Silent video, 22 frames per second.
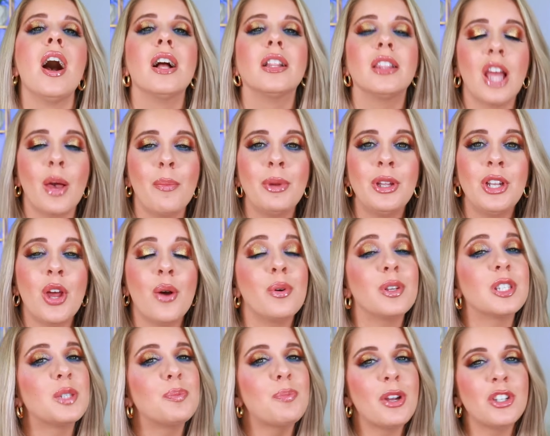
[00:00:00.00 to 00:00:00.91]
Let me know,
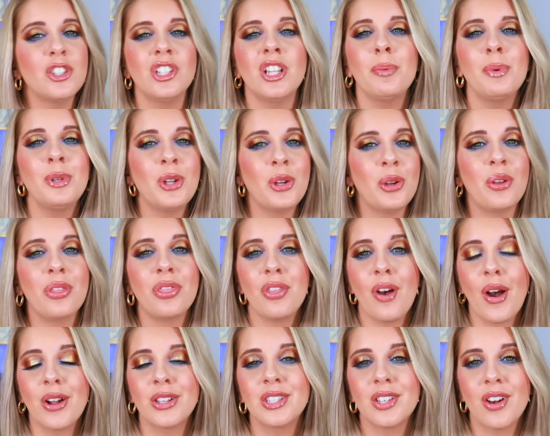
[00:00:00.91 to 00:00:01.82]
especially let me know your
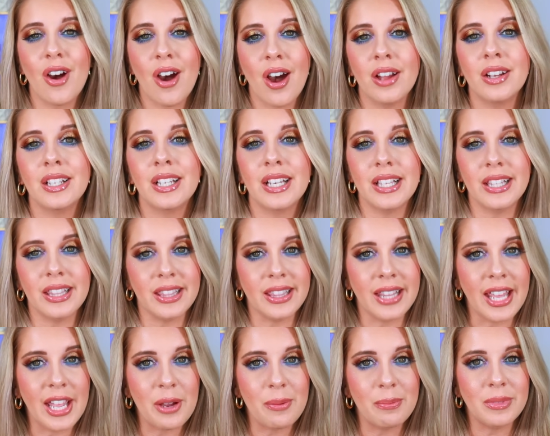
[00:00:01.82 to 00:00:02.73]
thoughts on
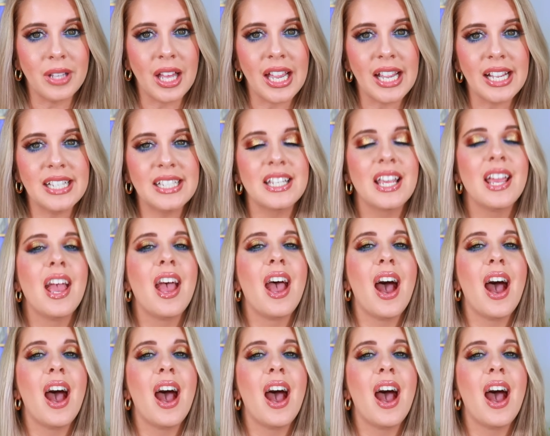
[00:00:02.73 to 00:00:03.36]
Glamlite.